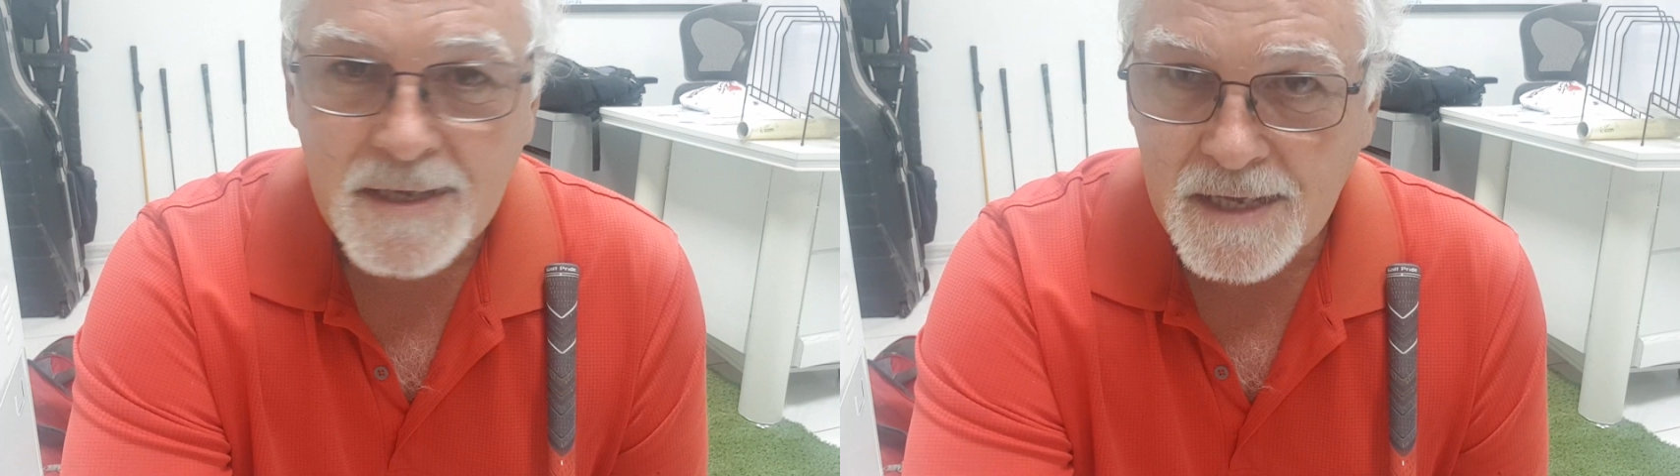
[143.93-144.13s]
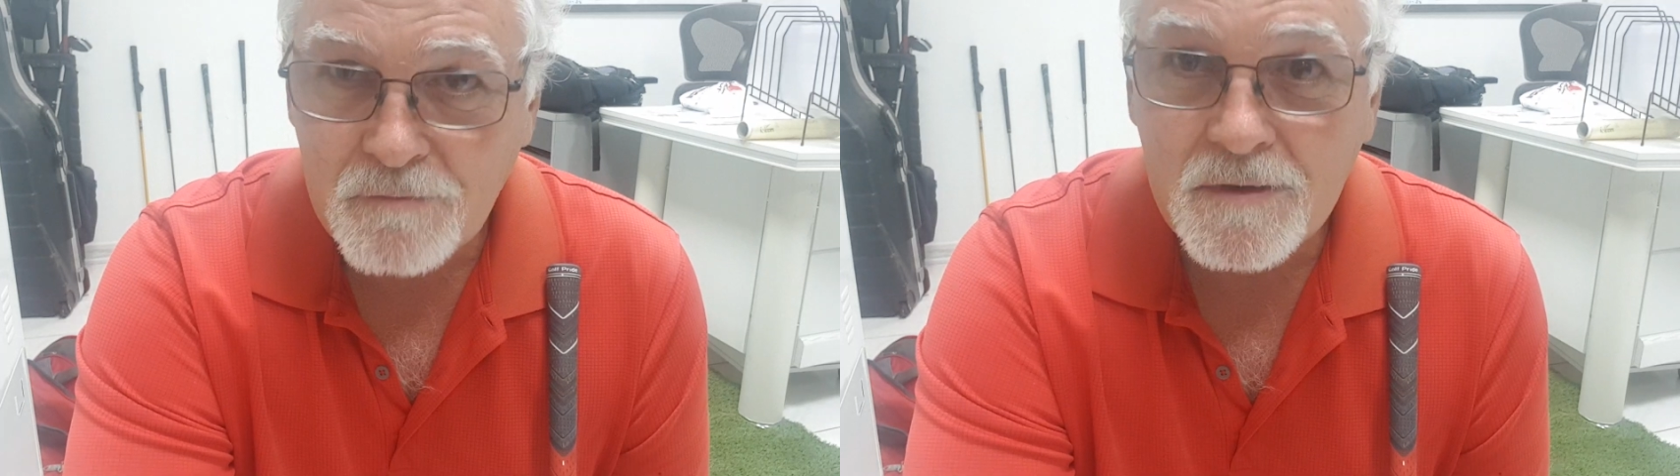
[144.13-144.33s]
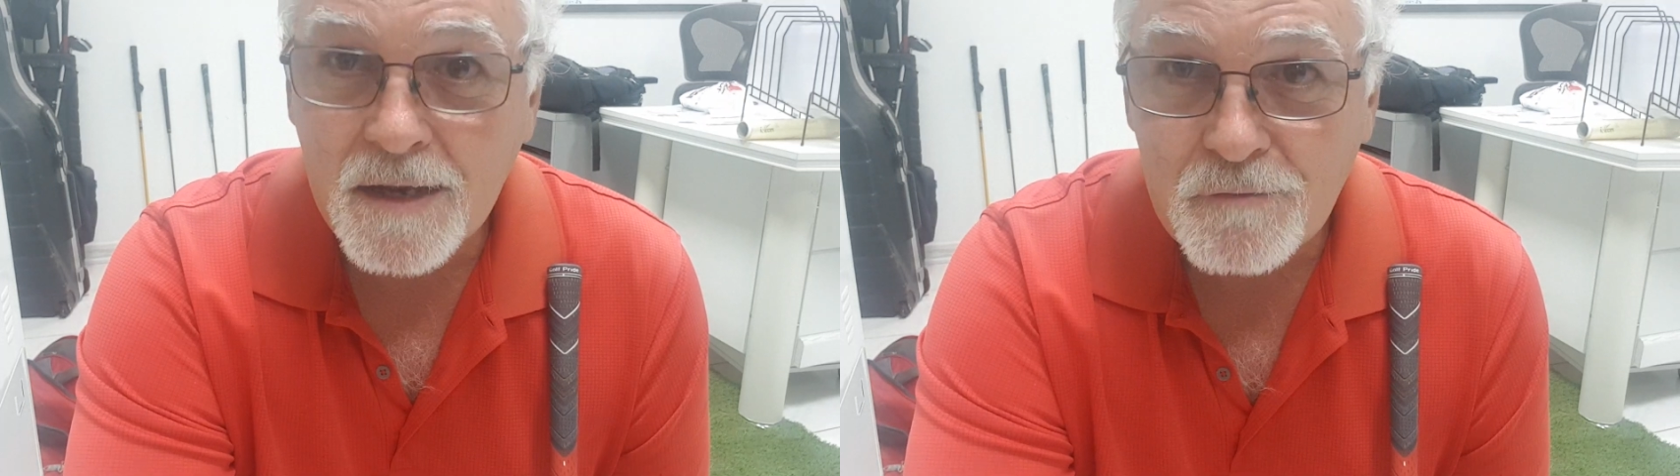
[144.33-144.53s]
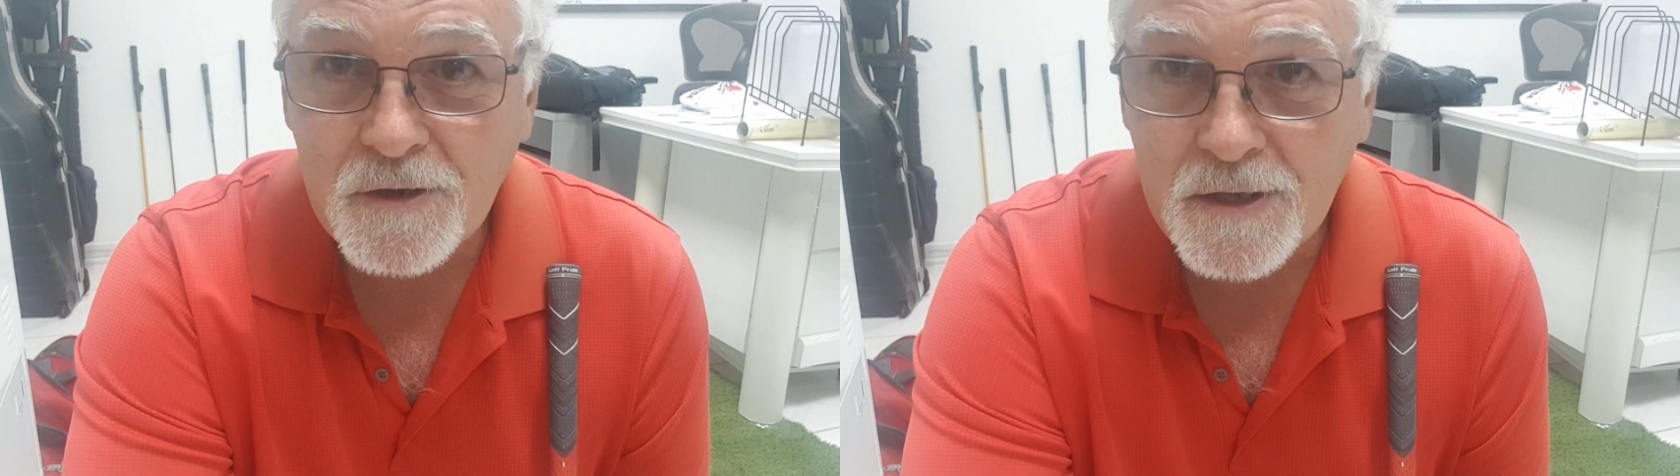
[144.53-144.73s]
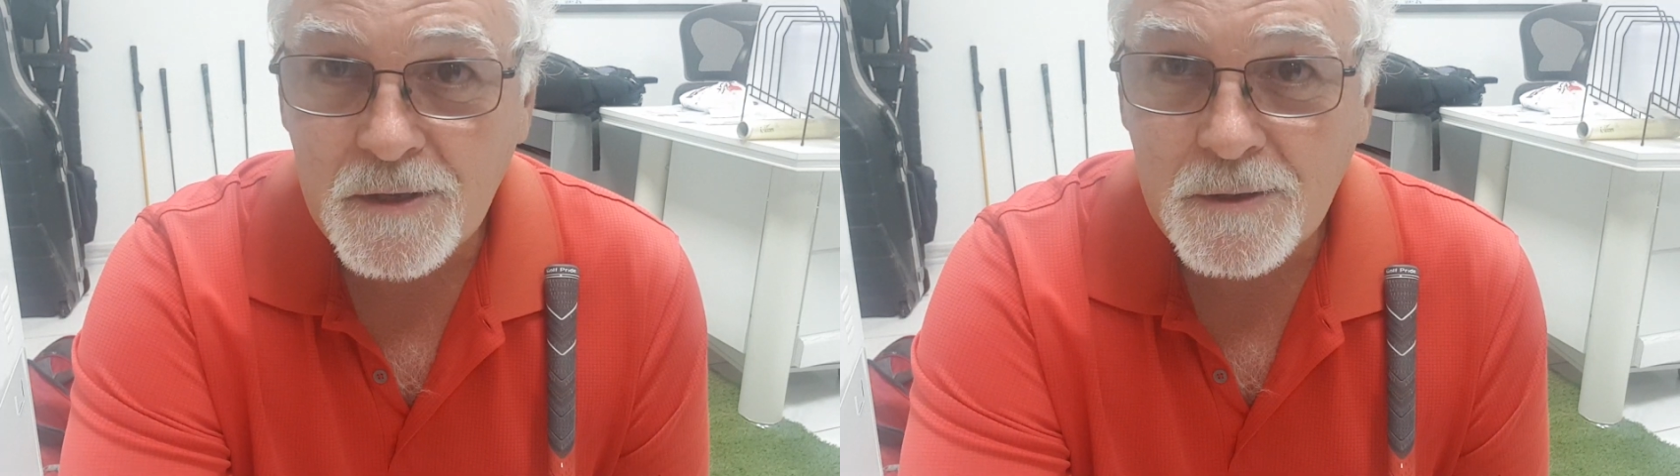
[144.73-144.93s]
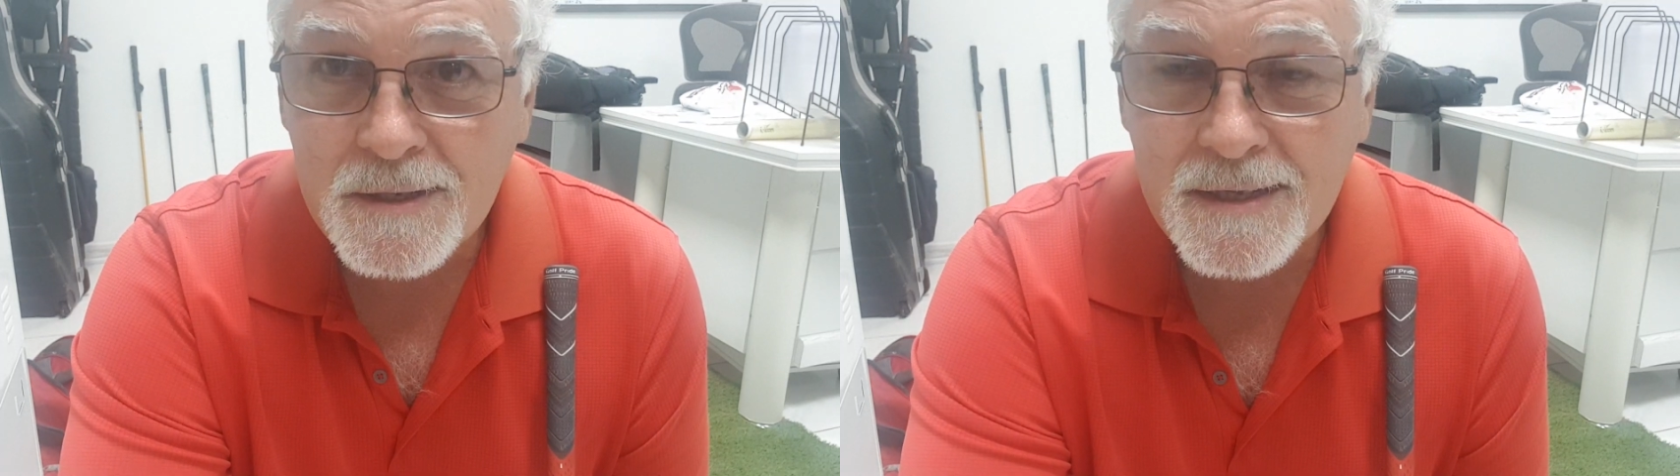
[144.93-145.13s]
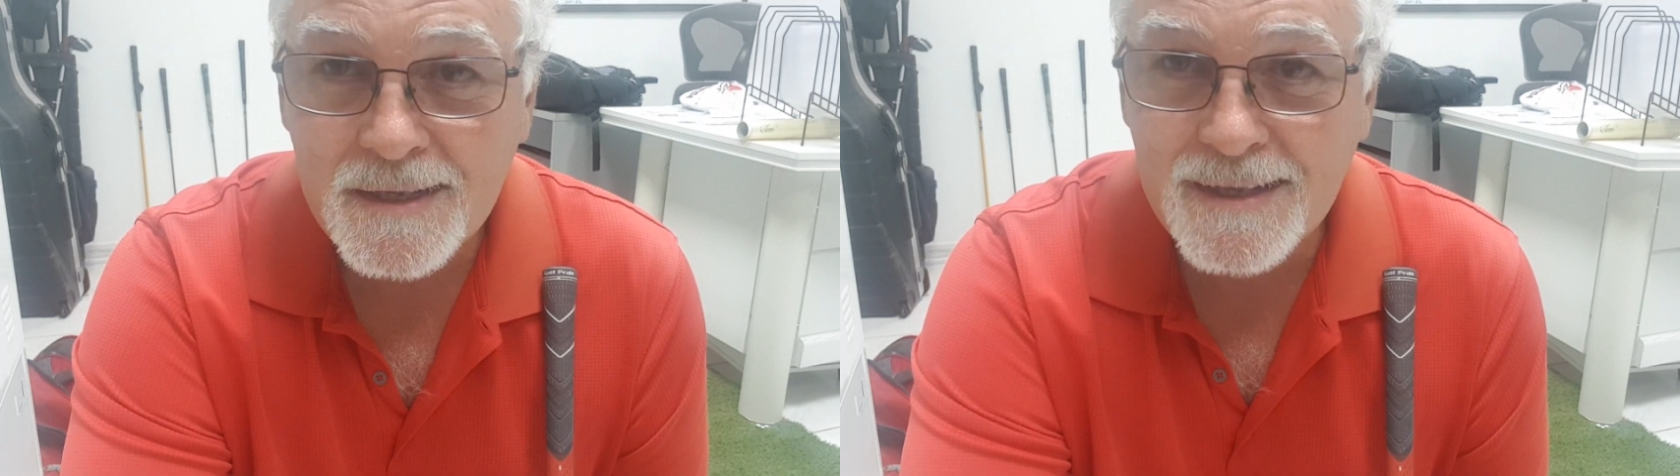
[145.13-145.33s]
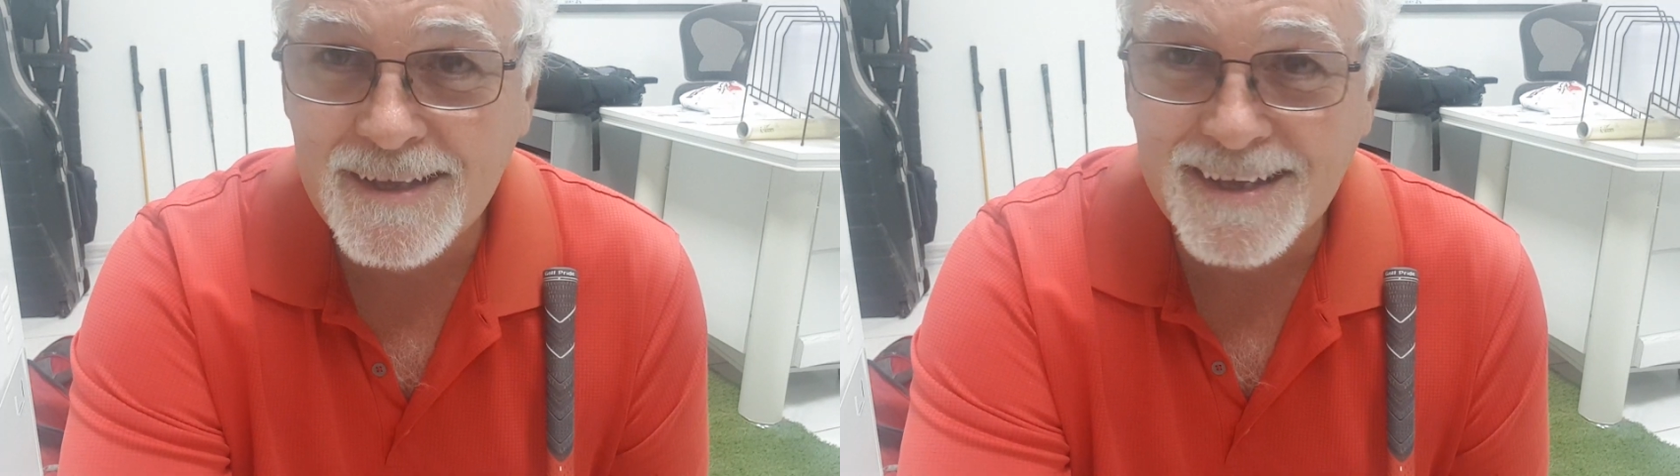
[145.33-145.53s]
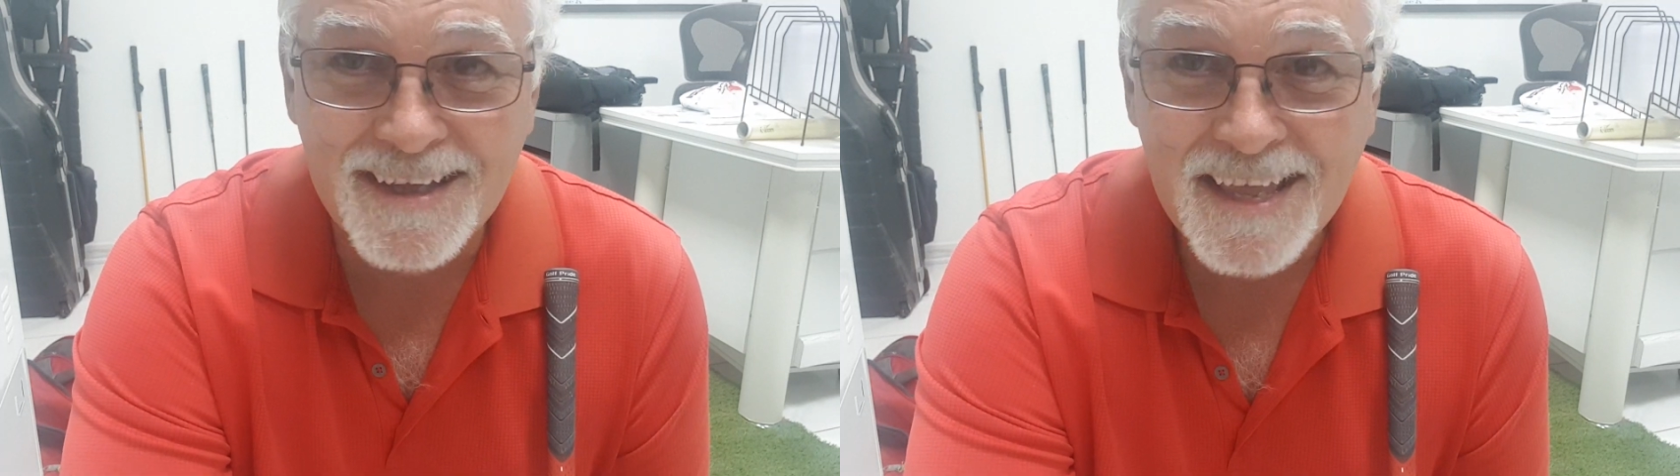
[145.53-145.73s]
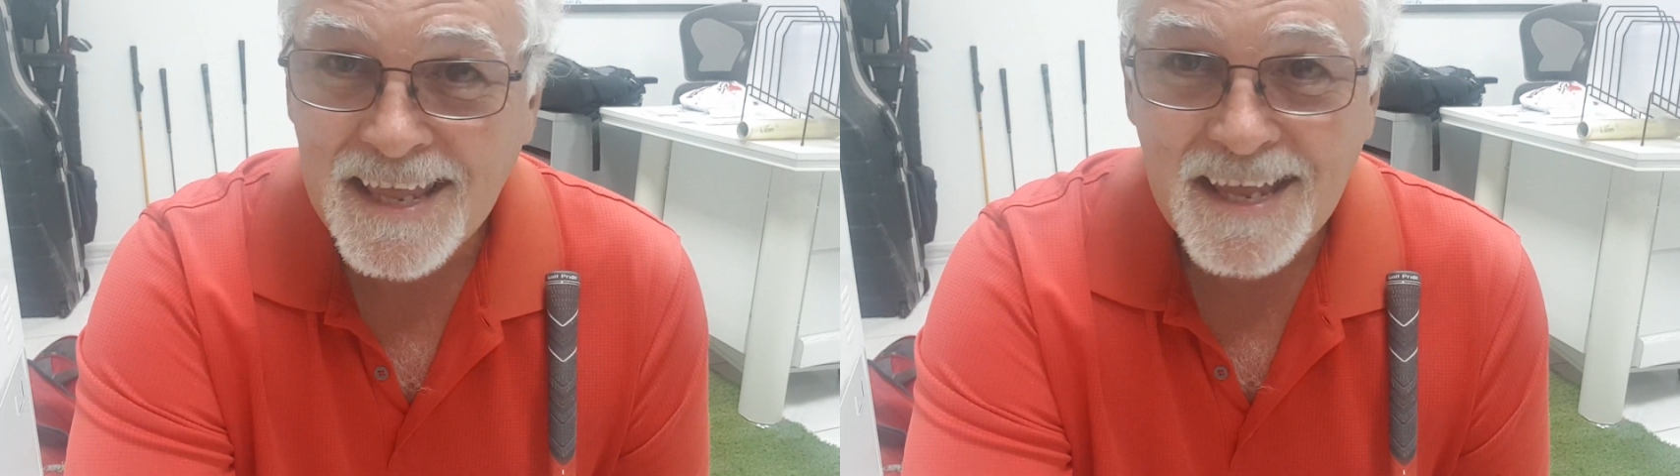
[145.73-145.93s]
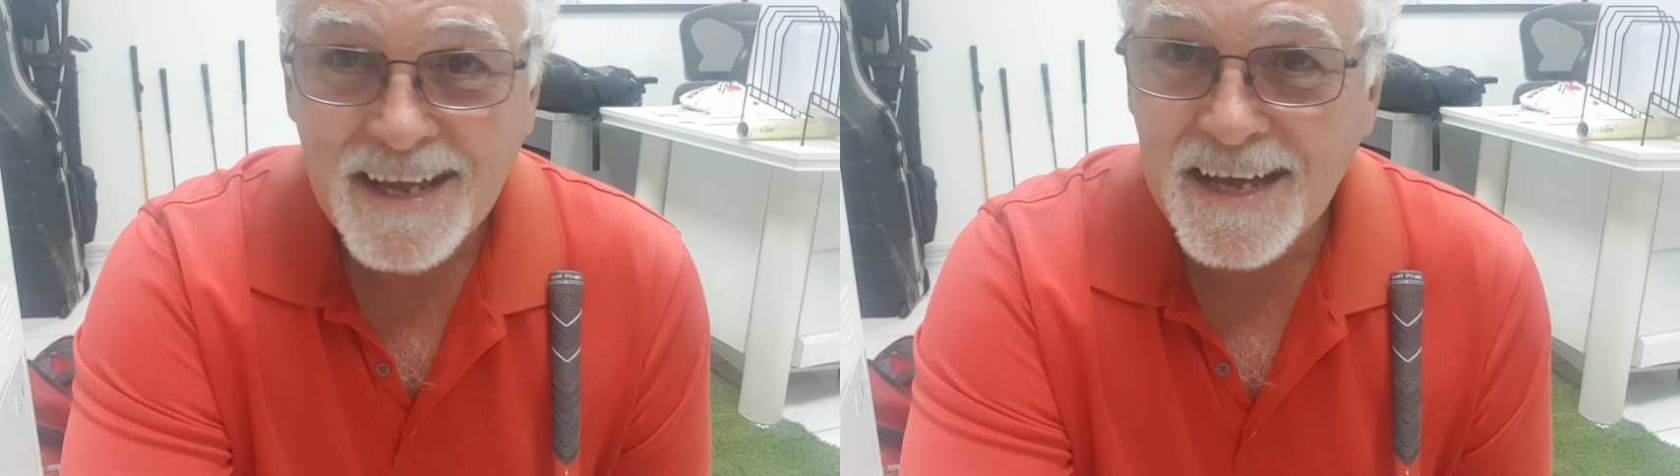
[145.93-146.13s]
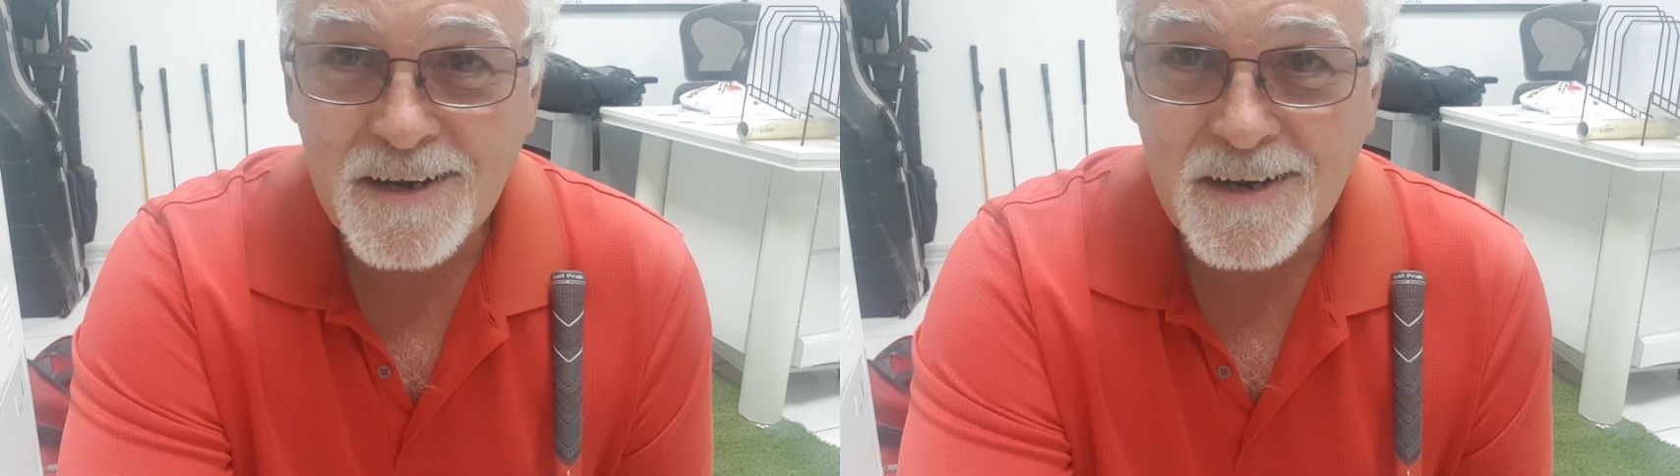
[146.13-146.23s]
if you ever do, I